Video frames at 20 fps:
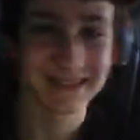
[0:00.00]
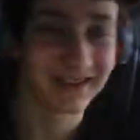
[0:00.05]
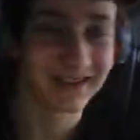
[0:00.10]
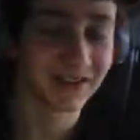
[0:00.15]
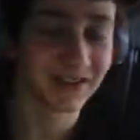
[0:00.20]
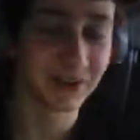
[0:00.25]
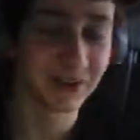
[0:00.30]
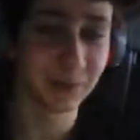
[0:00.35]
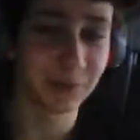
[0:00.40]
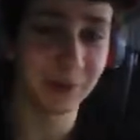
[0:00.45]

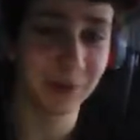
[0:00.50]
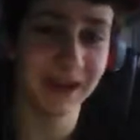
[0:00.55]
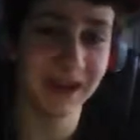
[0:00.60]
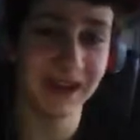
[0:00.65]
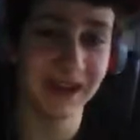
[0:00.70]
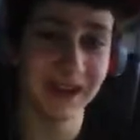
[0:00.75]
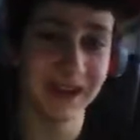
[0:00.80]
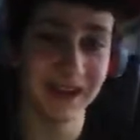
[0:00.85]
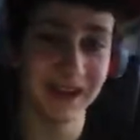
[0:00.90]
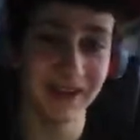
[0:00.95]
Spit
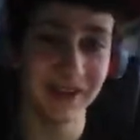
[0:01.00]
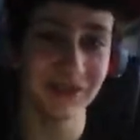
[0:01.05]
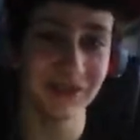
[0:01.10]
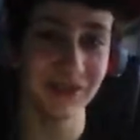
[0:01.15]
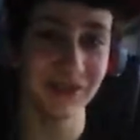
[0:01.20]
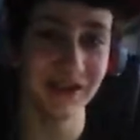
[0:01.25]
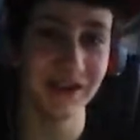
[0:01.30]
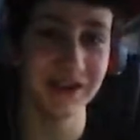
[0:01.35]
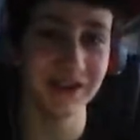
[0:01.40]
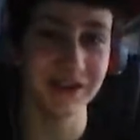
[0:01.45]
in his
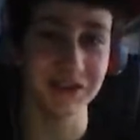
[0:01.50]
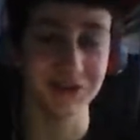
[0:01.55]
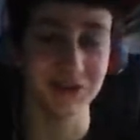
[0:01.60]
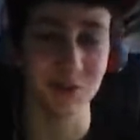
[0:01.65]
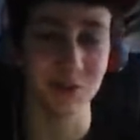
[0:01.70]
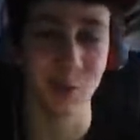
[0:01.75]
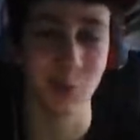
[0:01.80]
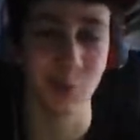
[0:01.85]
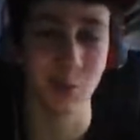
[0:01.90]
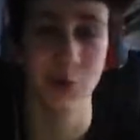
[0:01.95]
face and just
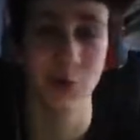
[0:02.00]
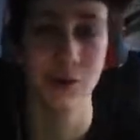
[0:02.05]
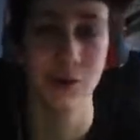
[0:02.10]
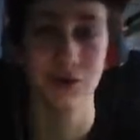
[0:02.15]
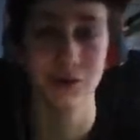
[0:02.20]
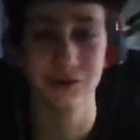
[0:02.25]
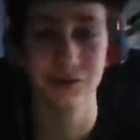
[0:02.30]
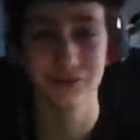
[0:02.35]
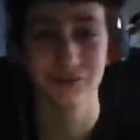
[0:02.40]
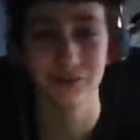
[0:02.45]

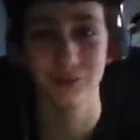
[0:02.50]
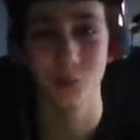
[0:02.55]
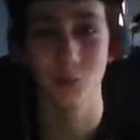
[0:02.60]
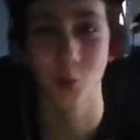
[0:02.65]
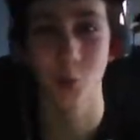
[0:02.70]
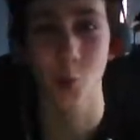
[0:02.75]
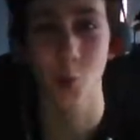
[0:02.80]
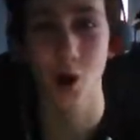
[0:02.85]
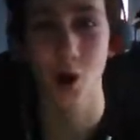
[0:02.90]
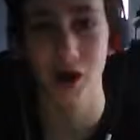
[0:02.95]

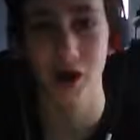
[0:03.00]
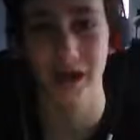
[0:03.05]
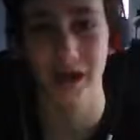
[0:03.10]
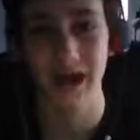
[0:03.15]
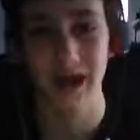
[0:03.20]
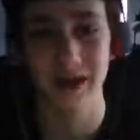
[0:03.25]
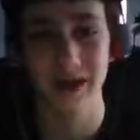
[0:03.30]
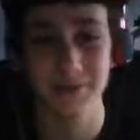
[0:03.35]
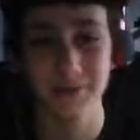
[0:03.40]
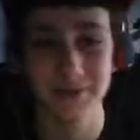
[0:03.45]
walk
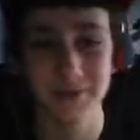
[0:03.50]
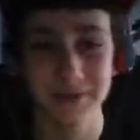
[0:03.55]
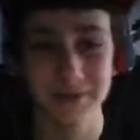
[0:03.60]
out.